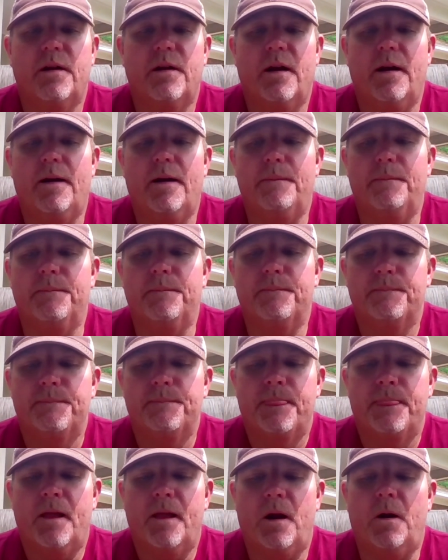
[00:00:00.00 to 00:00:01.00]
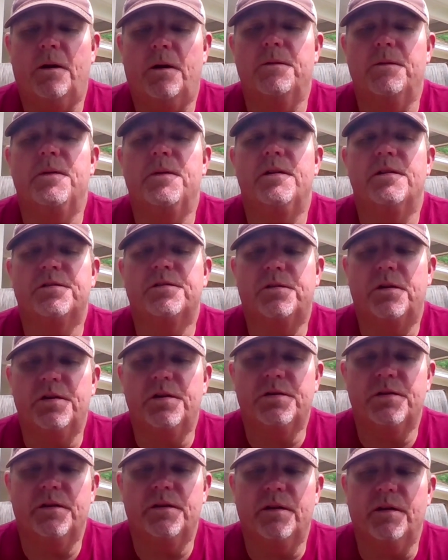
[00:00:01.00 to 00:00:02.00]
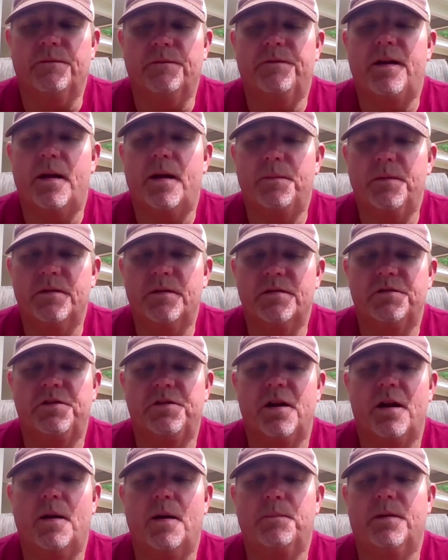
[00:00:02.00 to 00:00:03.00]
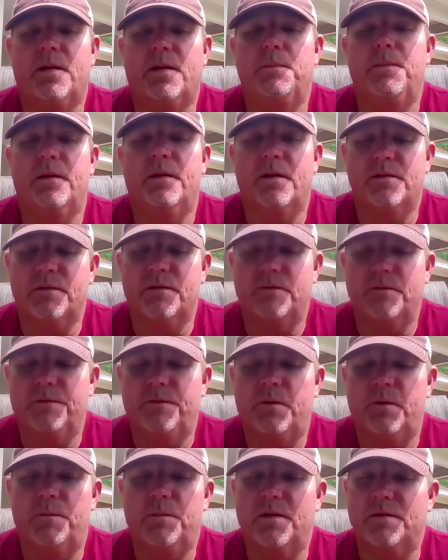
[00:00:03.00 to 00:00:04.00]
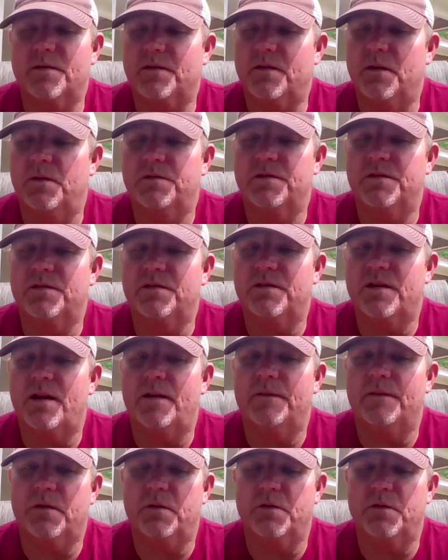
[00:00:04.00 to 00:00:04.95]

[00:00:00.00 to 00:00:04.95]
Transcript: Um, our administration did a fabulous job keeping us informed as a coaching staff.